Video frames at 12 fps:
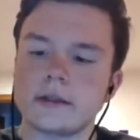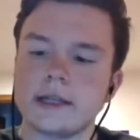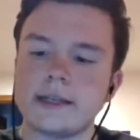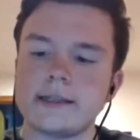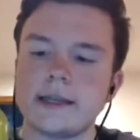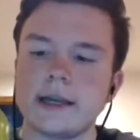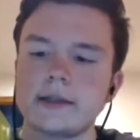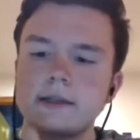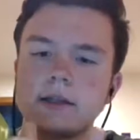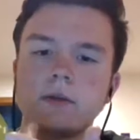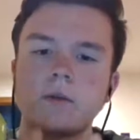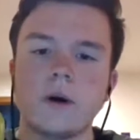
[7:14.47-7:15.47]
less
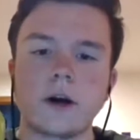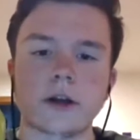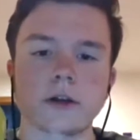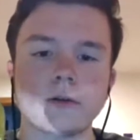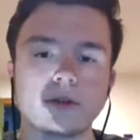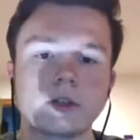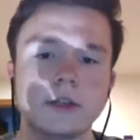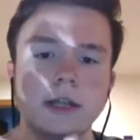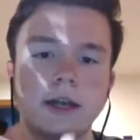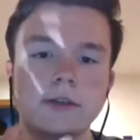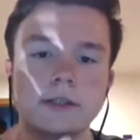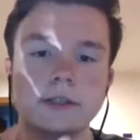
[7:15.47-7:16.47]
dense than water, which
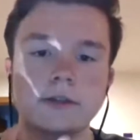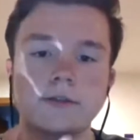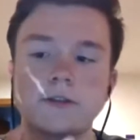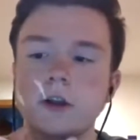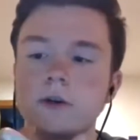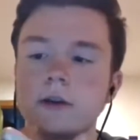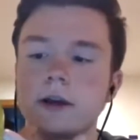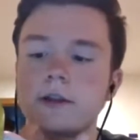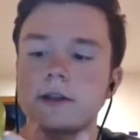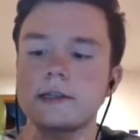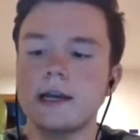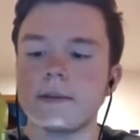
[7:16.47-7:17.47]
allows it to float
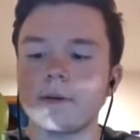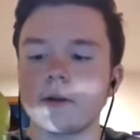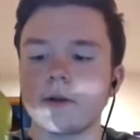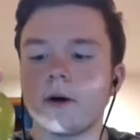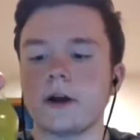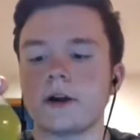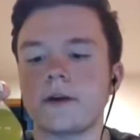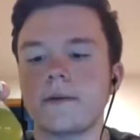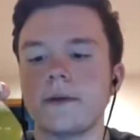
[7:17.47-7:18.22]
on the top of the water,